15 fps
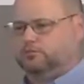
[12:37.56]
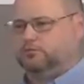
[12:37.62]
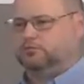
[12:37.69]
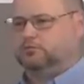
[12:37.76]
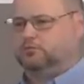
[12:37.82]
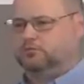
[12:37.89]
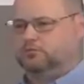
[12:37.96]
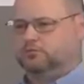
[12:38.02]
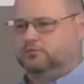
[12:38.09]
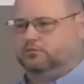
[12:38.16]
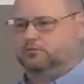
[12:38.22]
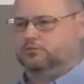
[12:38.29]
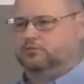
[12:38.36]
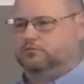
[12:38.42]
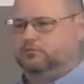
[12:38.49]

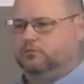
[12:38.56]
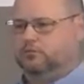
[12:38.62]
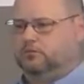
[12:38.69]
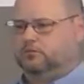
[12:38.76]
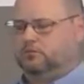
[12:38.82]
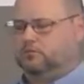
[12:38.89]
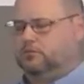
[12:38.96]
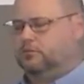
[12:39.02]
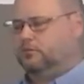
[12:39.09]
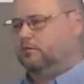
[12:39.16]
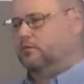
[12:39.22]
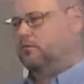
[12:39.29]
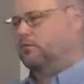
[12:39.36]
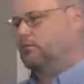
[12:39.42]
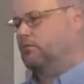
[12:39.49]

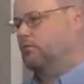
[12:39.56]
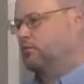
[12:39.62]
No one is speaking in this clip.